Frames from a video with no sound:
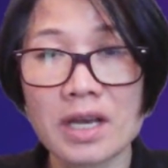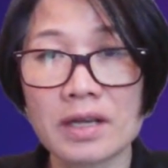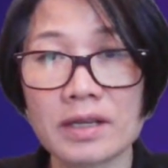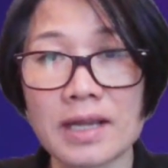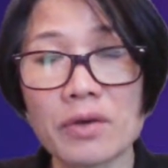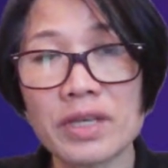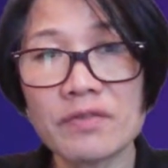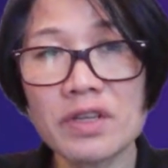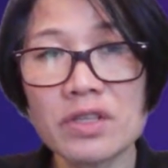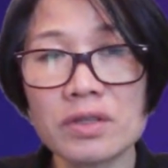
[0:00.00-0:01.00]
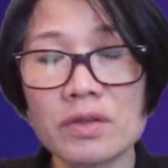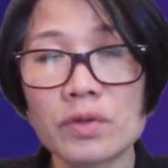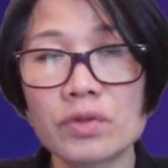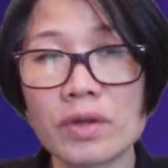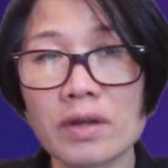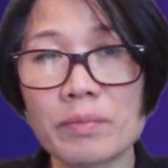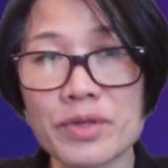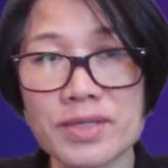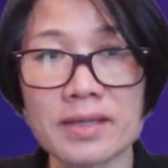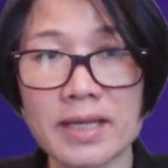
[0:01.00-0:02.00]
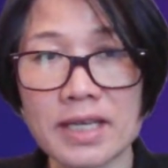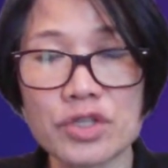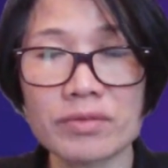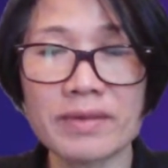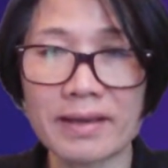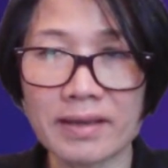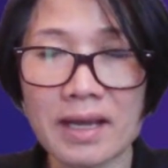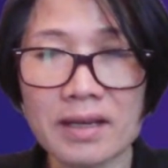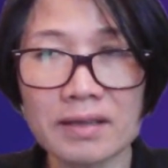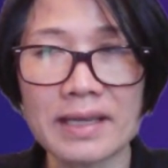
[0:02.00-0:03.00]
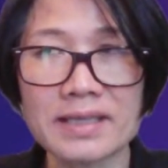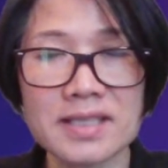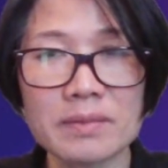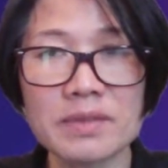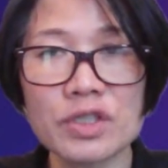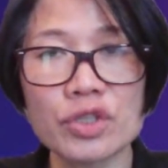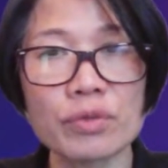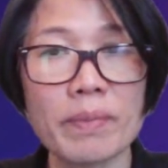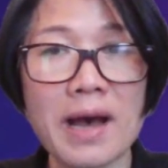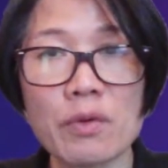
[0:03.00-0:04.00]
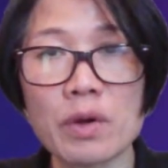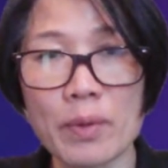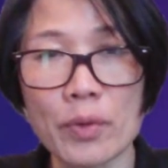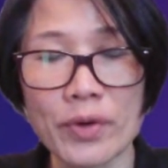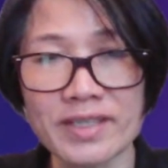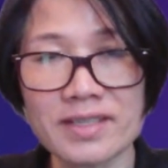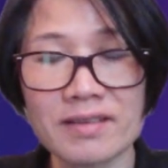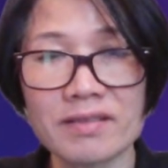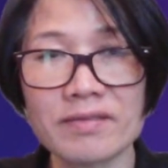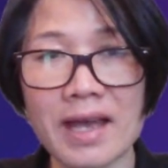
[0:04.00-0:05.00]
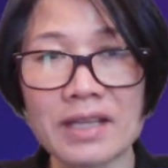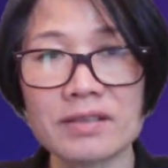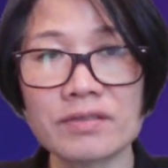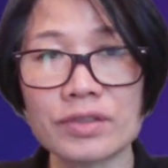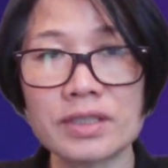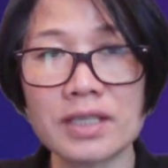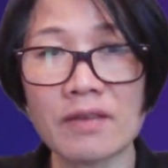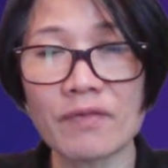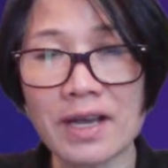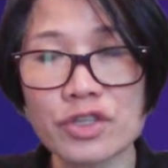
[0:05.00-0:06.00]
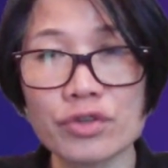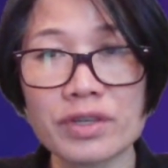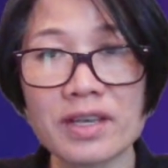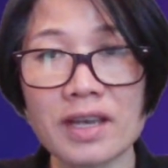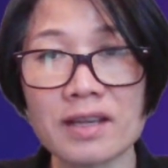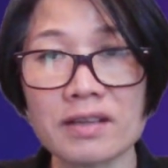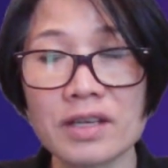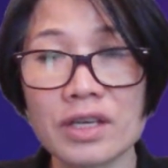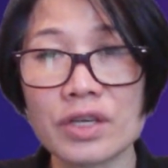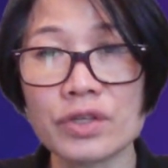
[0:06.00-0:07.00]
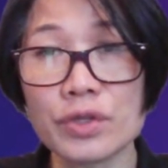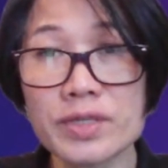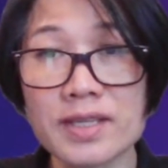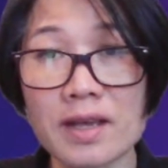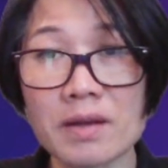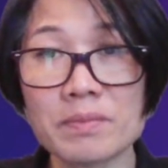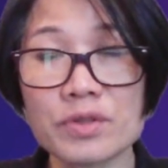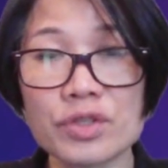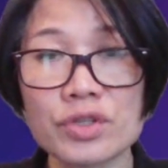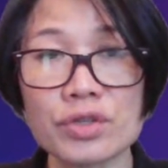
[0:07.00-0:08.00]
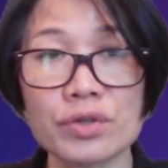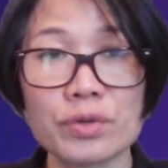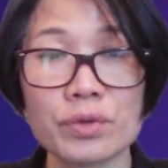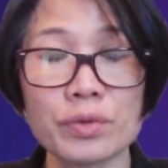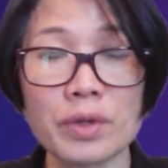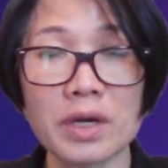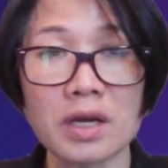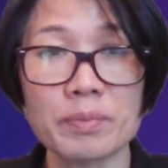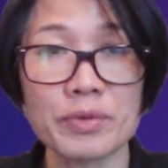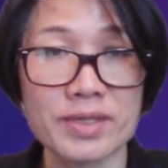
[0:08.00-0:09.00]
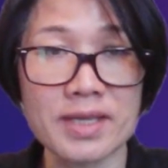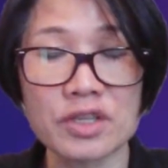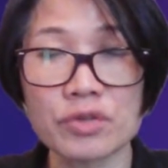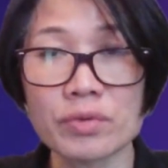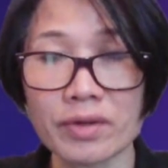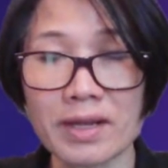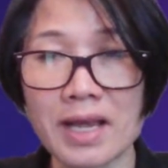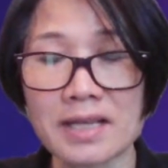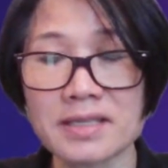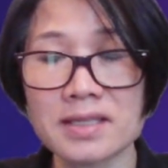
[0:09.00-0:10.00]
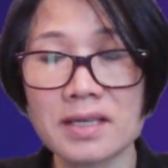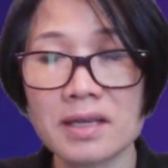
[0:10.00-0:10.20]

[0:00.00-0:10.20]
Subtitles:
Now, even the presentation that kind of like similar to PowerPoint, that advisor can use them to present during the class.